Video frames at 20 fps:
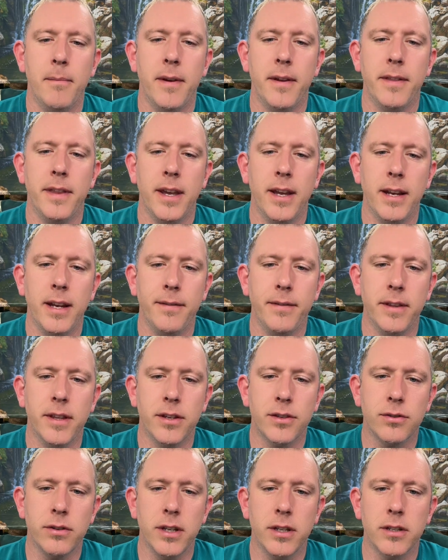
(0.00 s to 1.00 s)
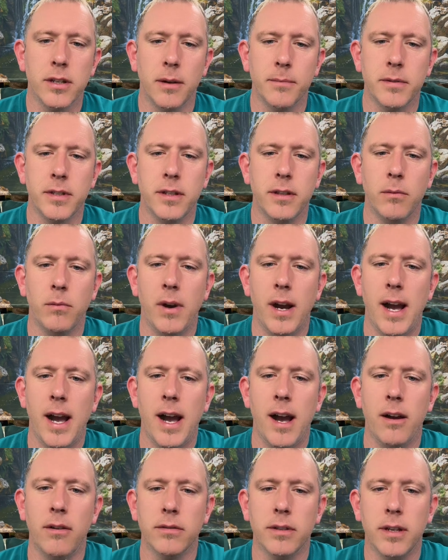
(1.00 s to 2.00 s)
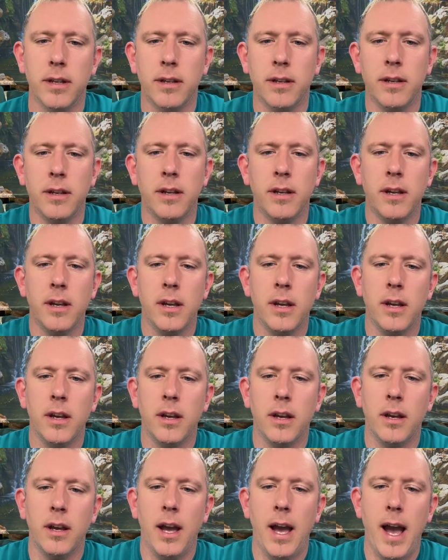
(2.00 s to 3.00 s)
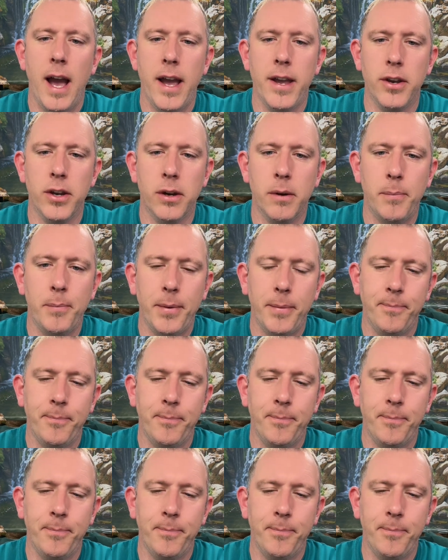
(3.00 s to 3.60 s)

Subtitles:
They live in the treetops in the wild, high up,